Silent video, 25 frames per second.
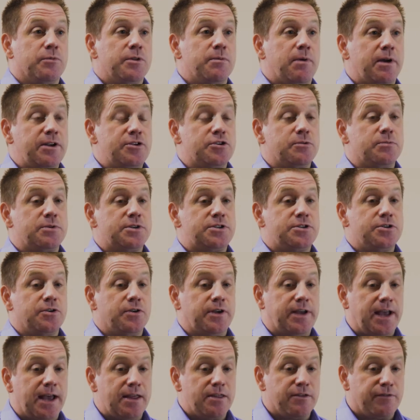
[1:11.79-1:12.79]
The main job is to
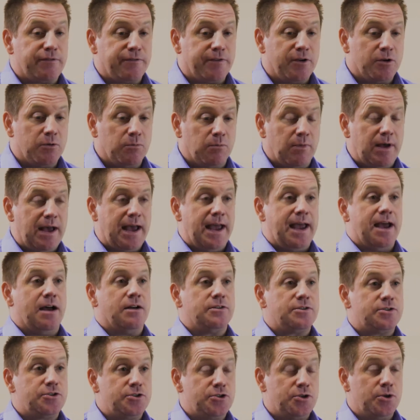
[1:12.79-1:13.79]
get the film
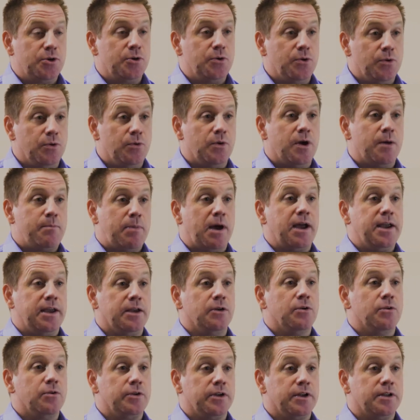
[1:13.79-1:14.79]
out to a paying
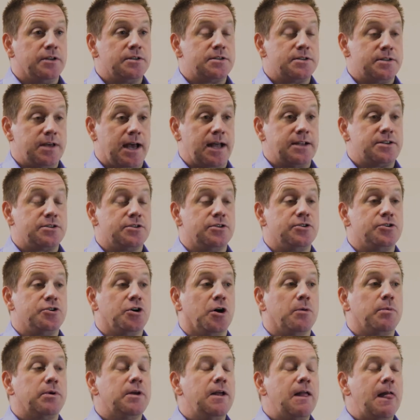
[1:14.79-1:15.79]
audience. That's the
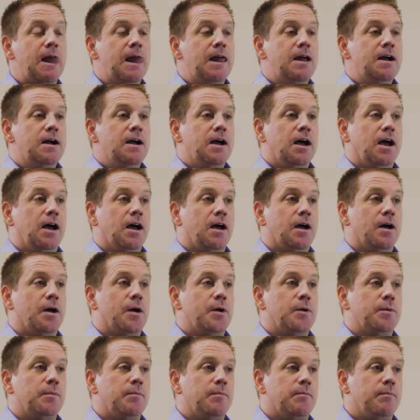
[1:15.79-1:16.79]
job.
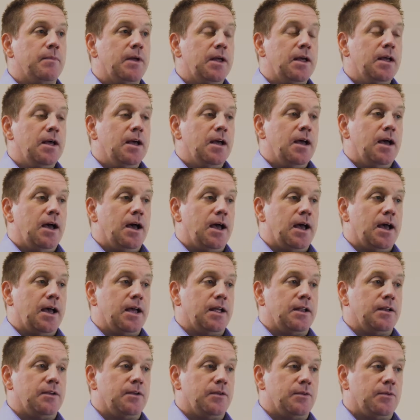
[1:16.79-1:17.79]

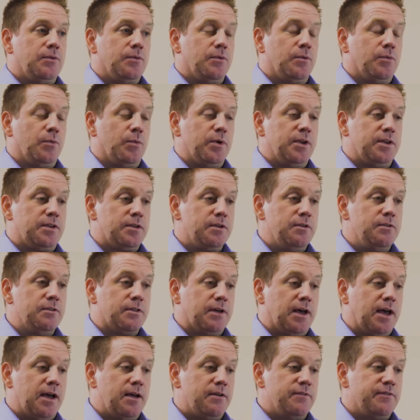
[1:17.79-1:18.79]
And we do
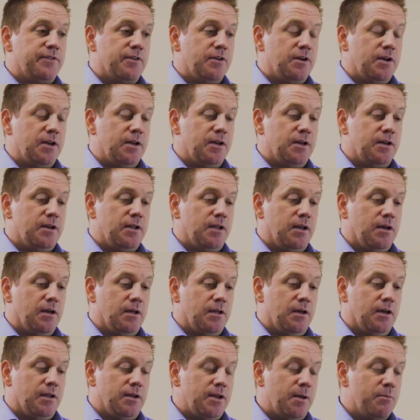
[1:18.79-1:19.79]
that
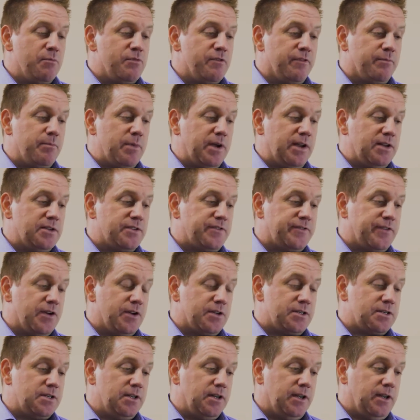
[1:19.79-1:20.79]
via a number of means.
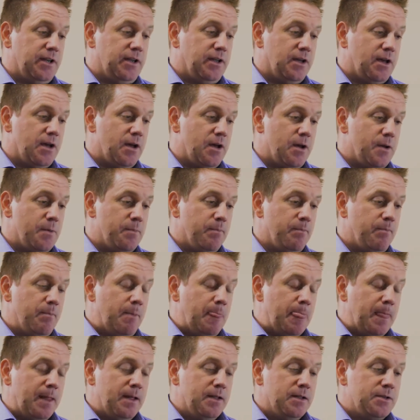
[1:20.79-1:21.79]
Firstly,
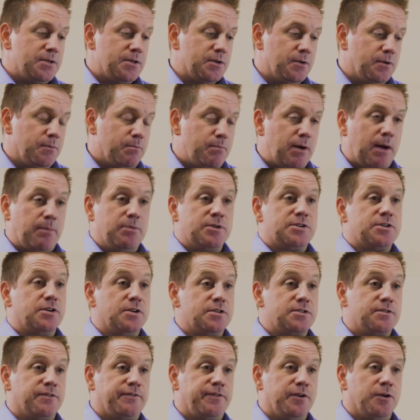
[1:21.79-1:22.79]
to
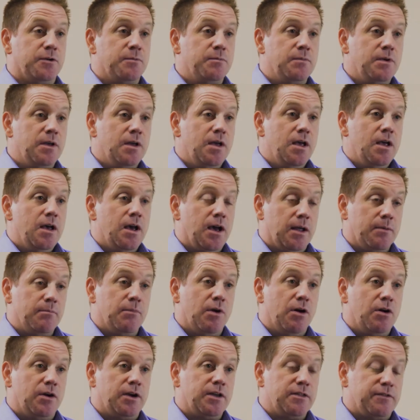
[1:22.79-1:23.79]
publicise the film and
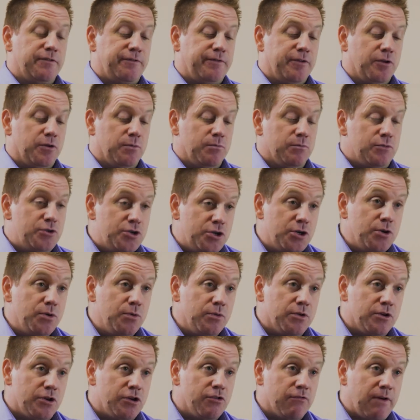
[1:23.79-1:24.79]
market the film to
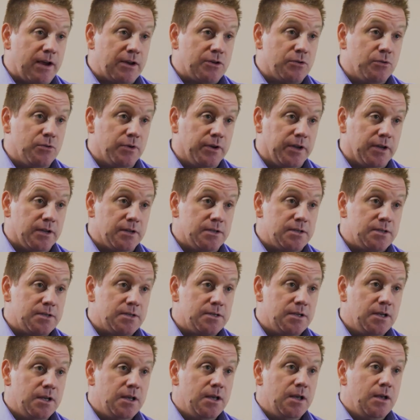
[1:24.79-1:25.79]
the correct
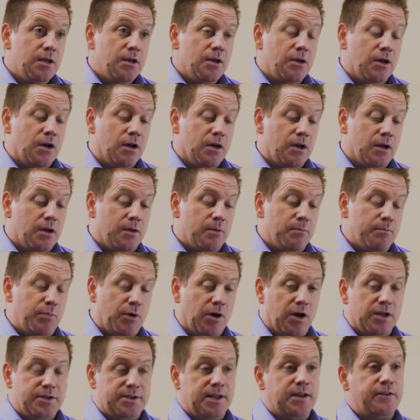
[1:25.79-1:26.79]
audience by
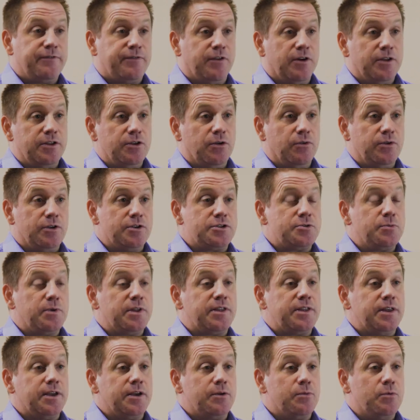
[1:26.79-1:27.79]
identifying the audience that we
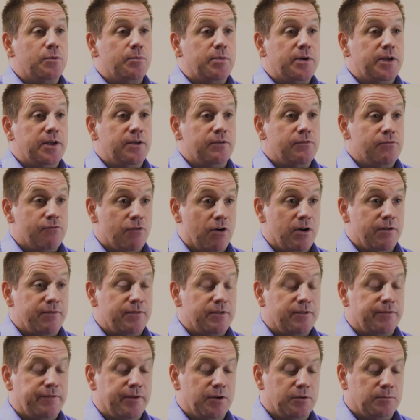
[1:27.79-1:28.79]
think will be right for
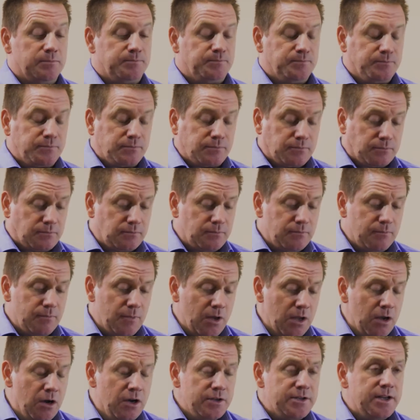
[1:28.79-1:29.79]
the film,
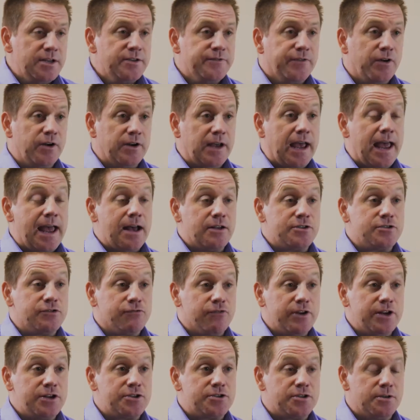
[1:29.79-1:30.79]
identifying how to
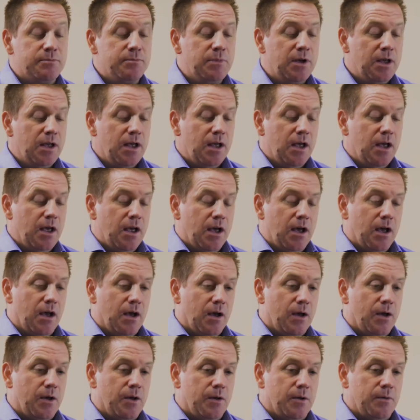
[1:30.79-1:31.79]
reach them,
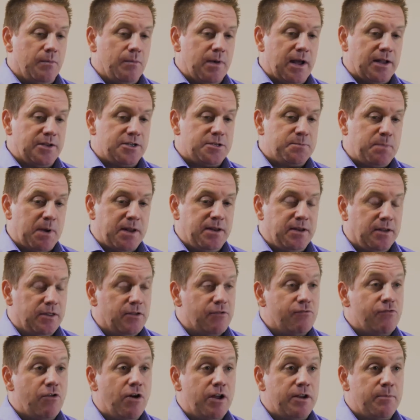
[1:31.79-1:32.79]
and spending the
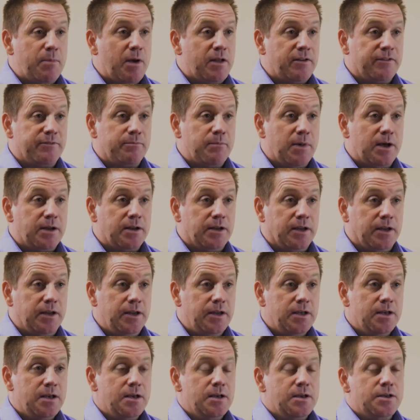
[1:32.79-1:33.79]
right amount of
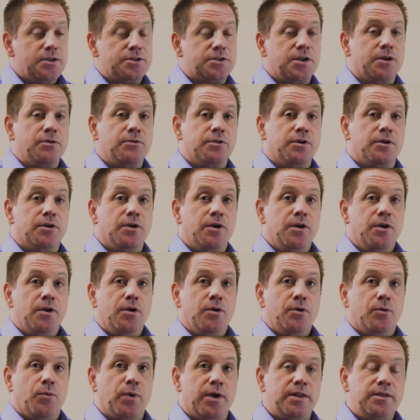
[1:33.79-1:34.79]
money so that
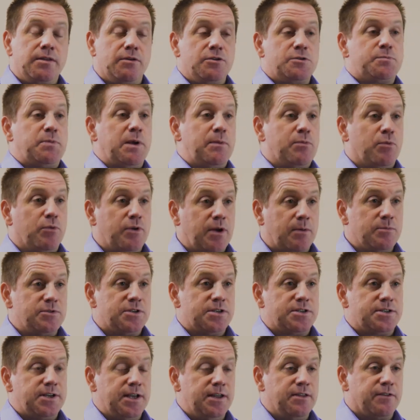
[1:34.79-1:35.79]
when those people come to
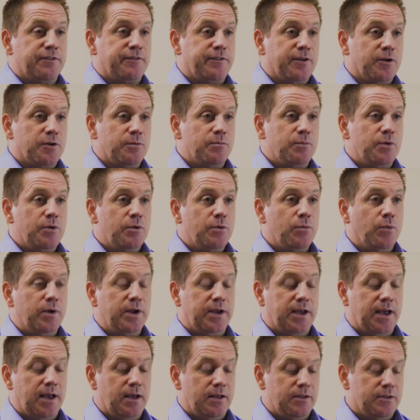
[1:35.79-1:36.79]
see the film, we
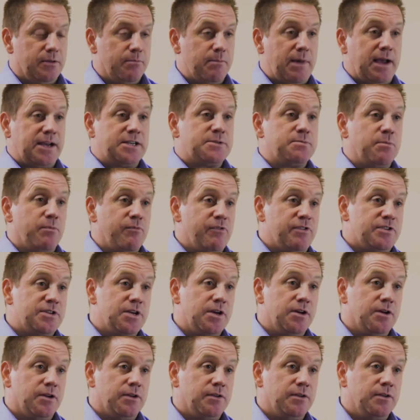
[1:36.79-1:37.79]
get the maximum
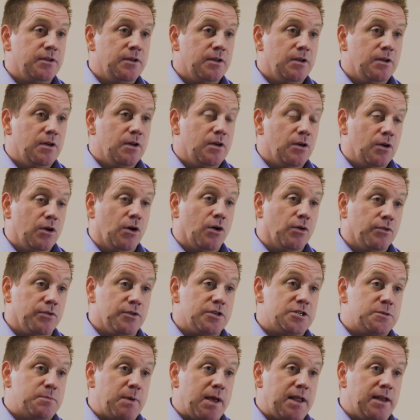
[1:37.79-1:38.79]
return on the
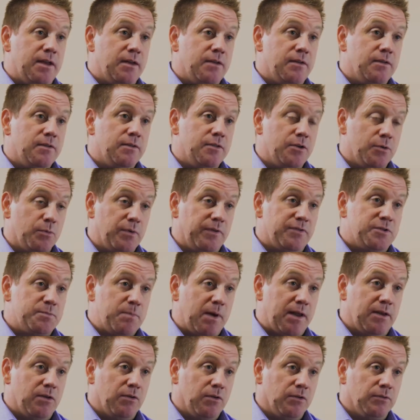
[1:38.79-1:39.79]
spend that we've
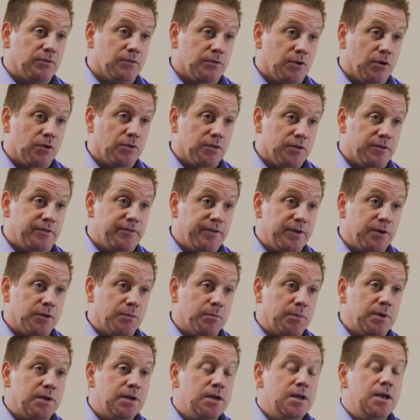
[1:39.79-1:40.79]
spent on the
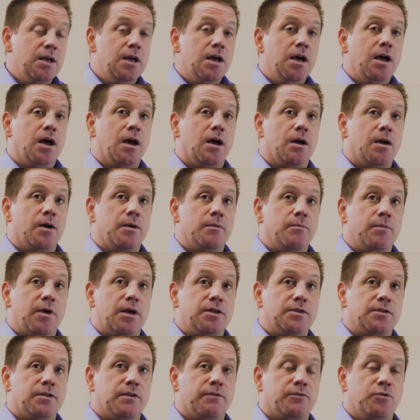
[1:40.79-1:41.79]
film.
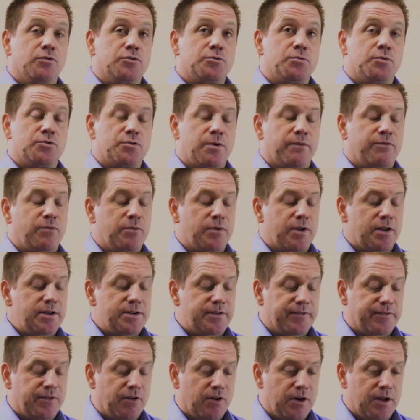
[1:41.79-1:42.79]
And of course we also have to
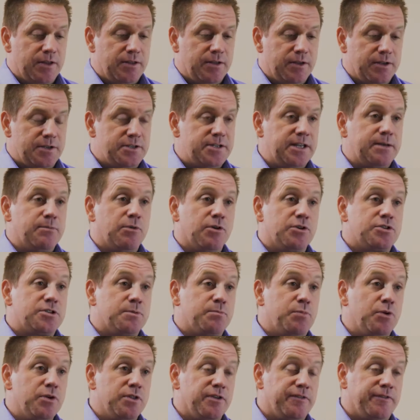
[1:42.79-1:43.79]
identify the cinemas to
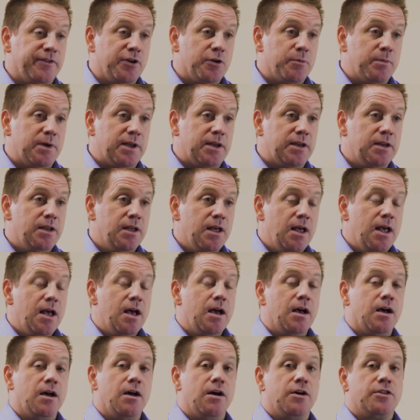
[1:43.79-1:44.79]
put the film in,
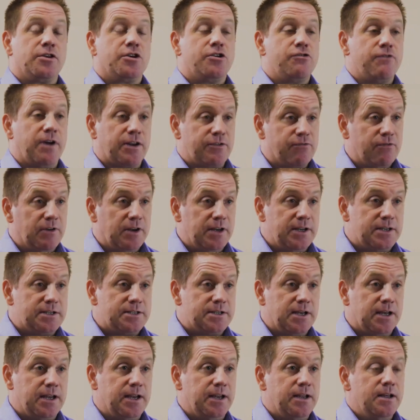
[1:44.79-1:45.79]
the correct release
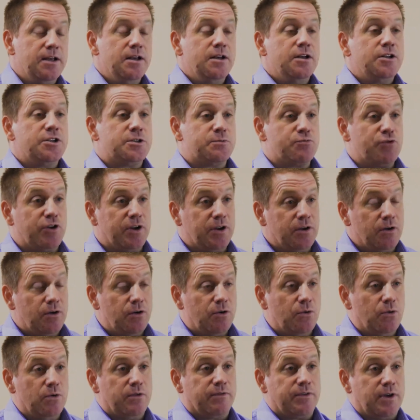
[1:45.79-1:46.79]
date, to bring
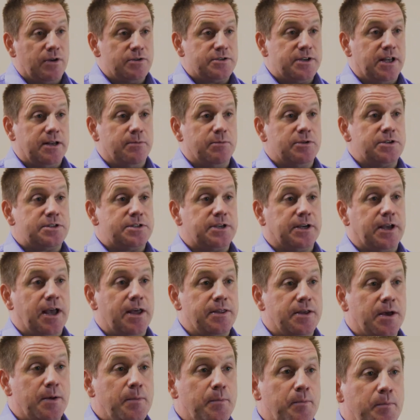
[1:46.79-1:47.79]
all of those elements
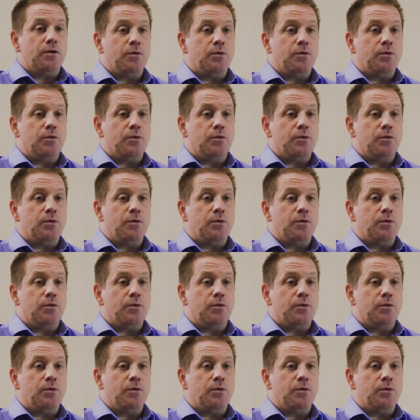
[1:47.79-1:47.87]
together.